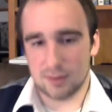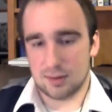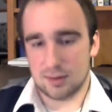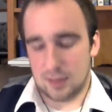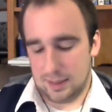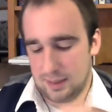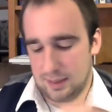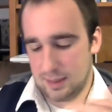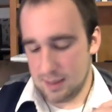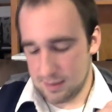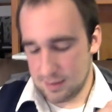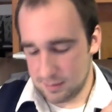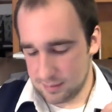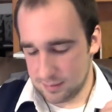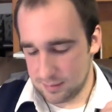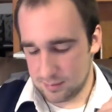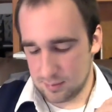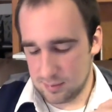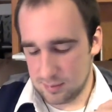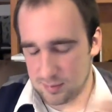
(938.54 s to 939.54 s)
like
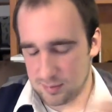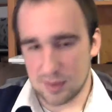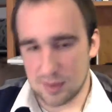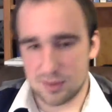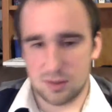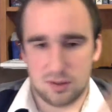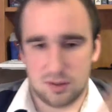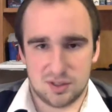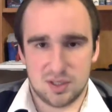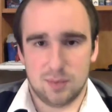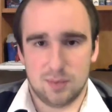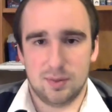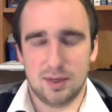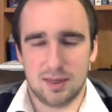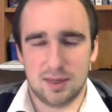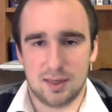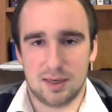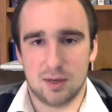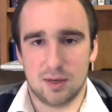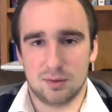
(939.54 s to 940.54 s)
his special or something,
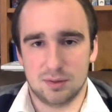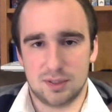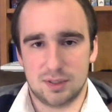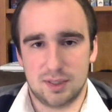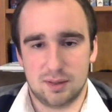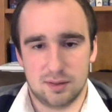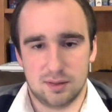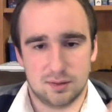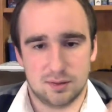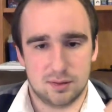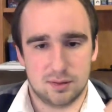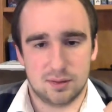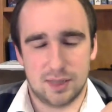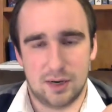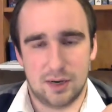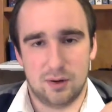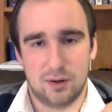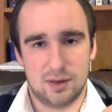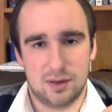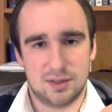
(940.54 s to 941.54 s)
and they don't see this, they
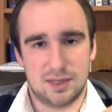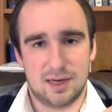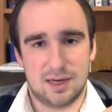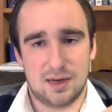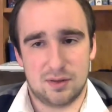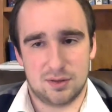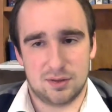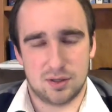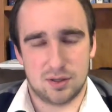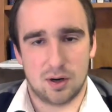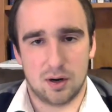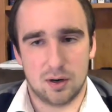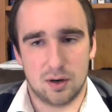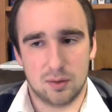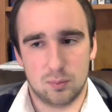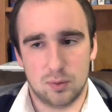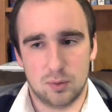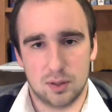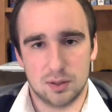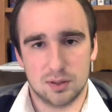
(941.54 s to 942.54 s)
don't understand how the
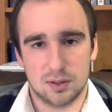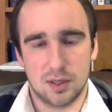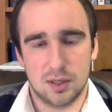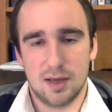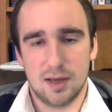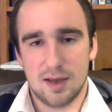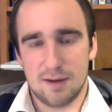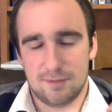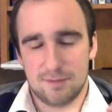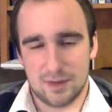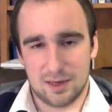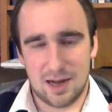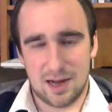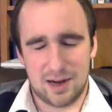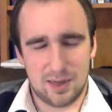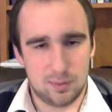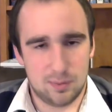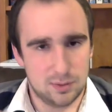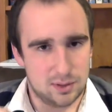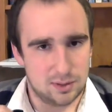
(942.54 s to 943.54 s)
star works. If they're
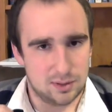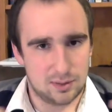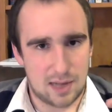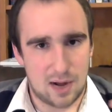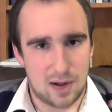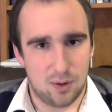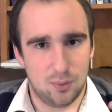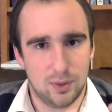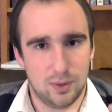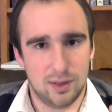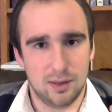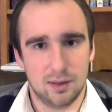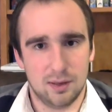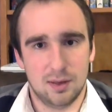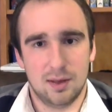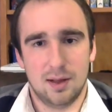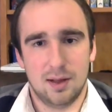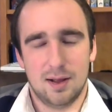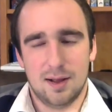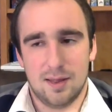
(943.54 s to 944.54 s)
not able to outwit it,
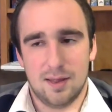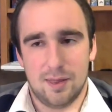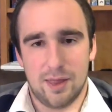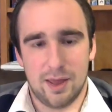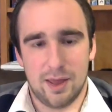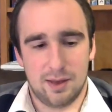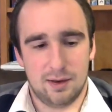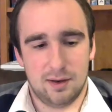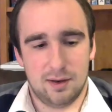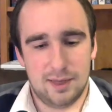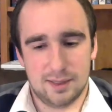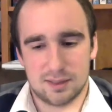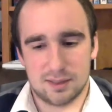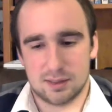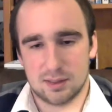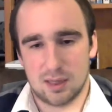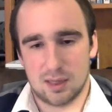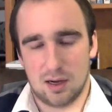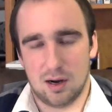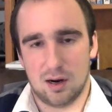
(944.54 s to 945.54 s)
then
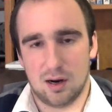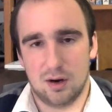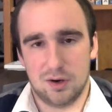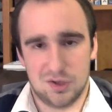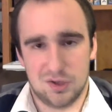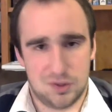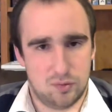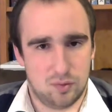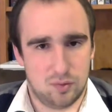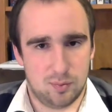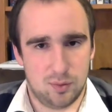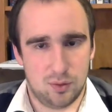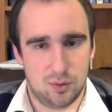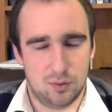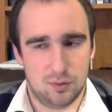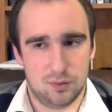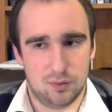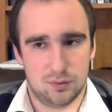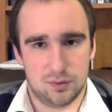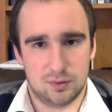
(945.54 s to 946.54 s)
it's harder to
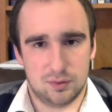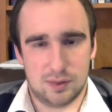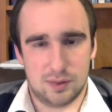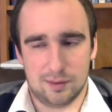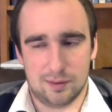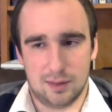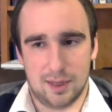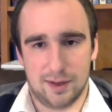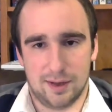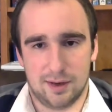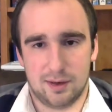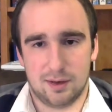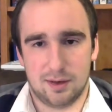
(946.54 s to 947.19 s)
remove. Like